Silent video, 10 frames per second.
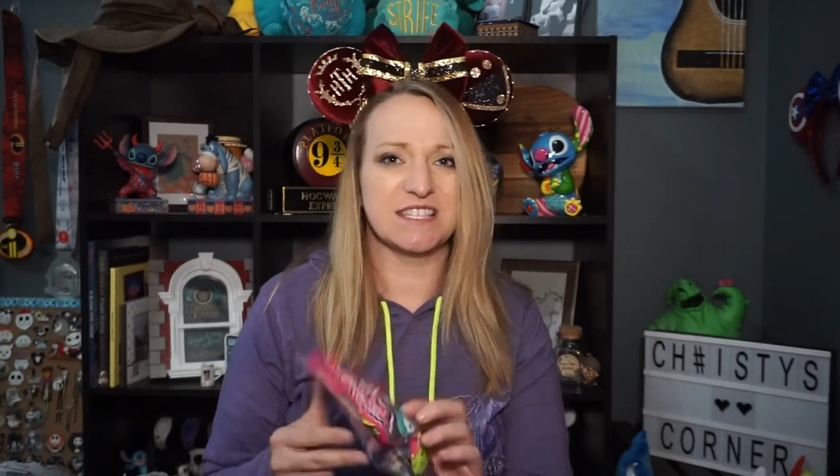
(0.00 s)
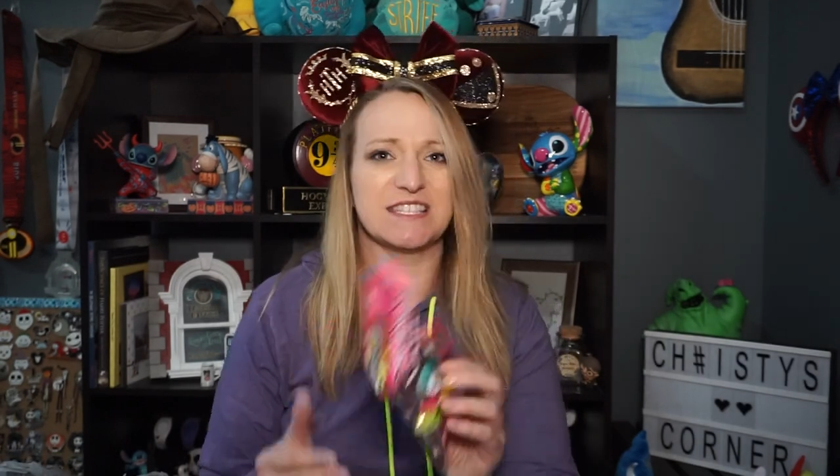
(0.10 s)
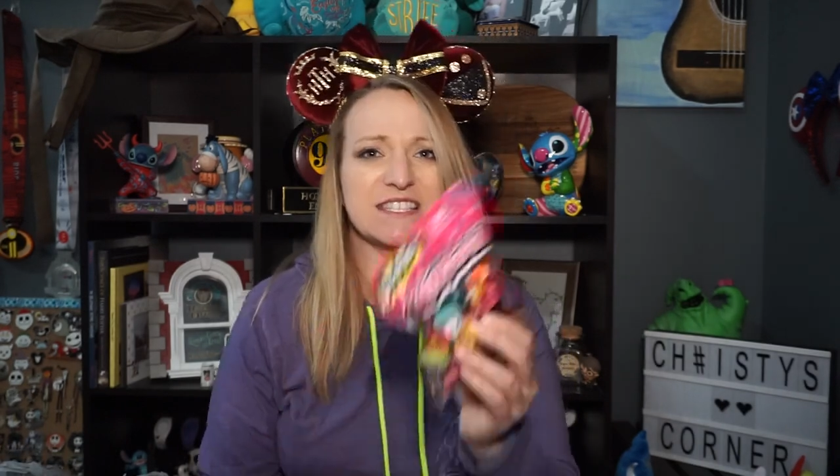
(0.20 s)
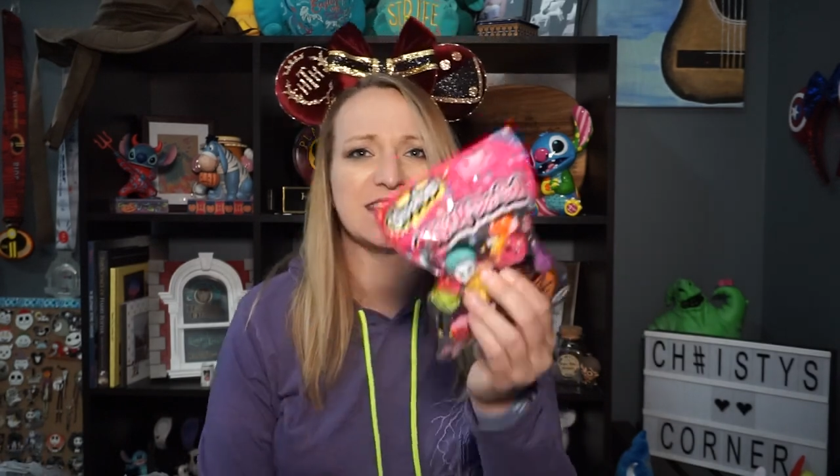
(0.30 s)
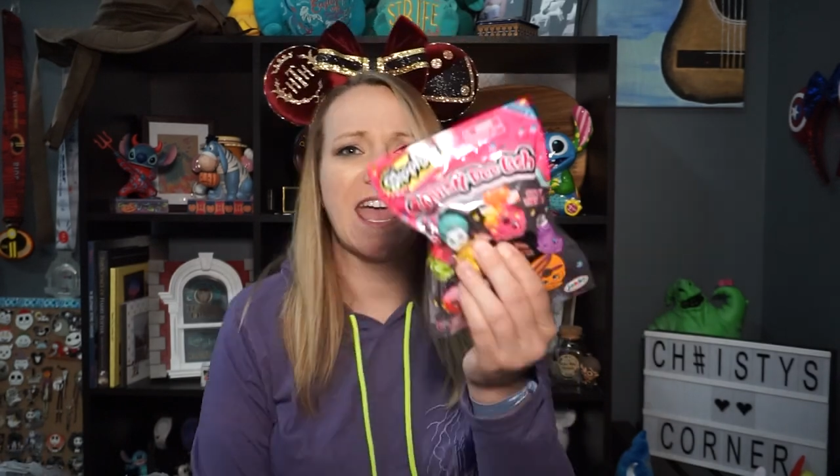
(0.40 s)

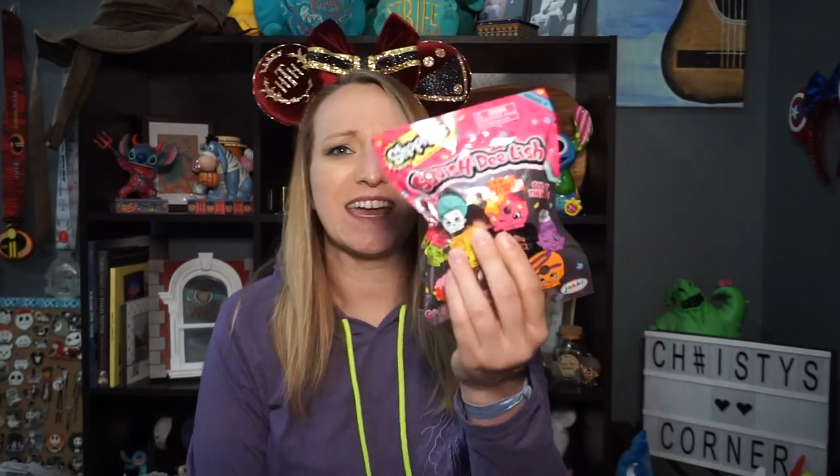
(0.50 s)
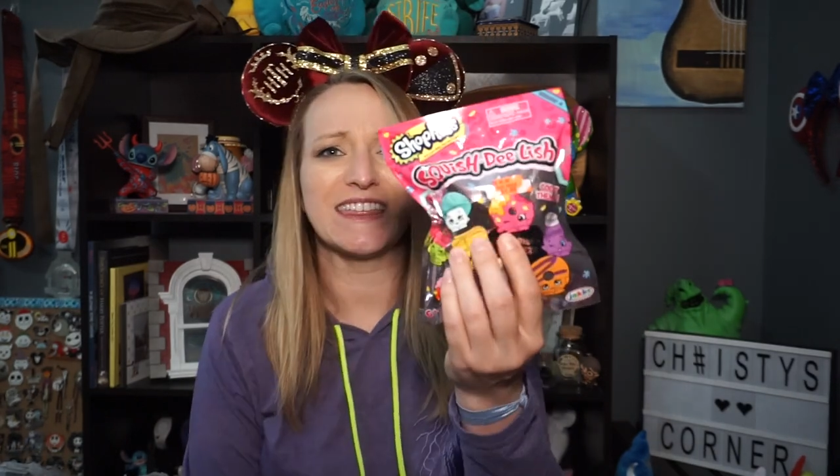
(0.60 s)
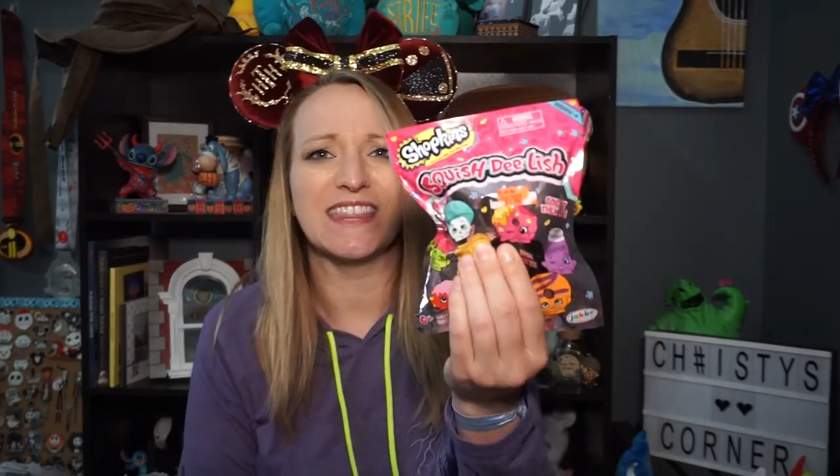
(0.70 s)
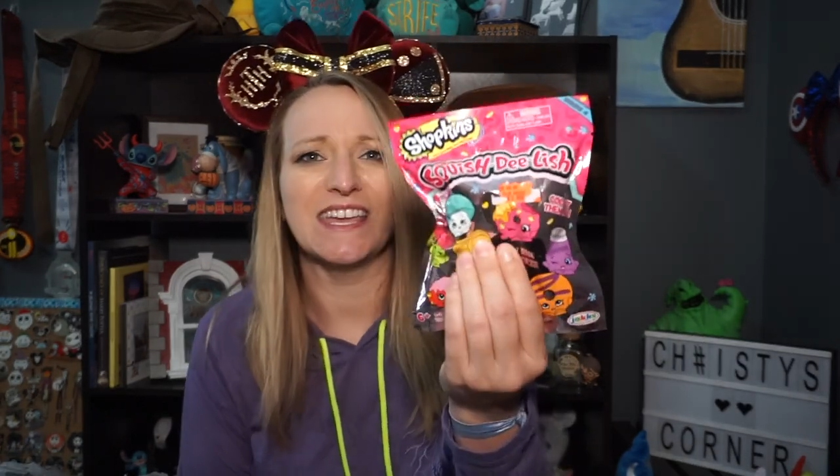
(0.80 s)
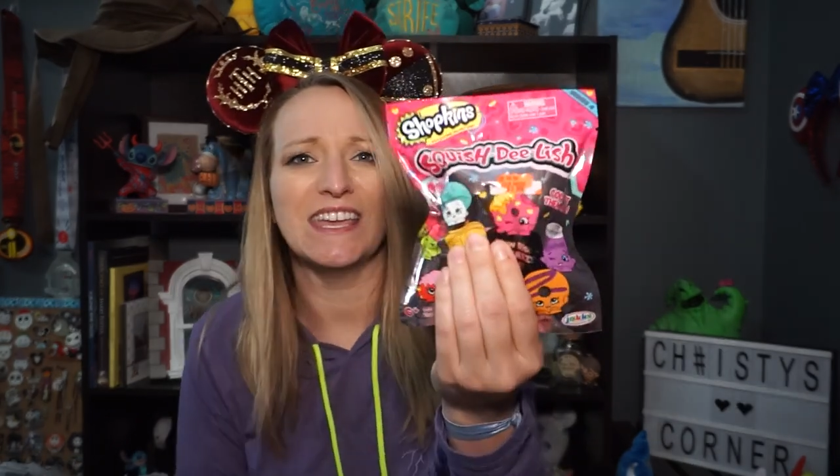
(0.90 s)
snack
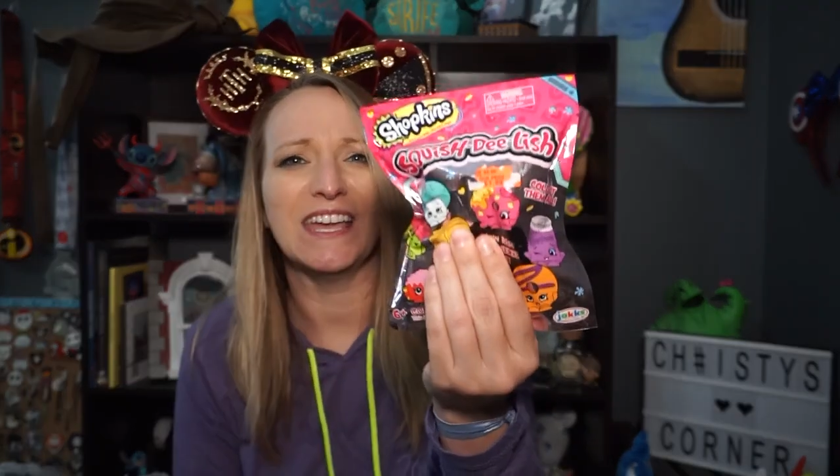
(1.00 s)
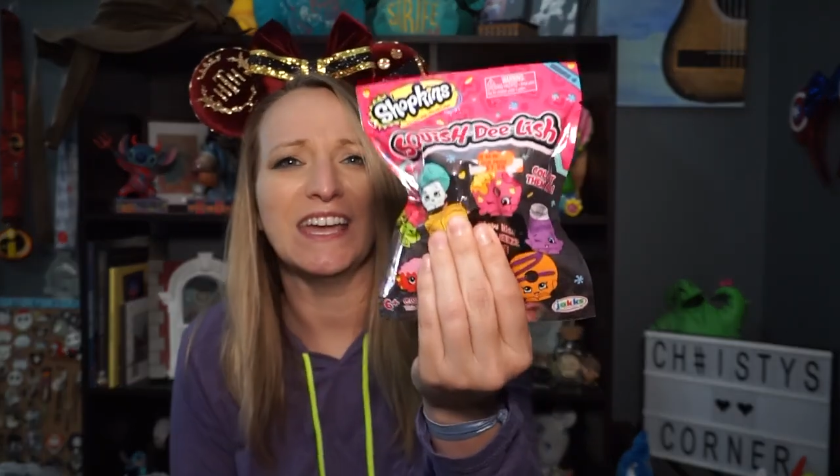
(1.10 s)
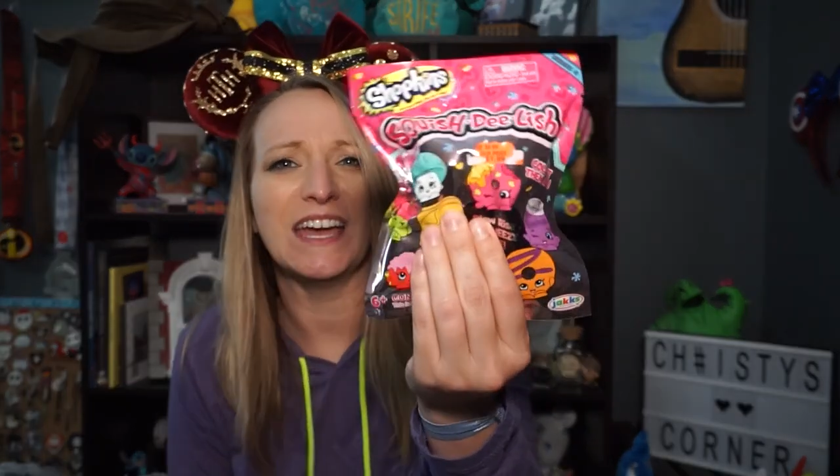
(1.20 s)
thingy.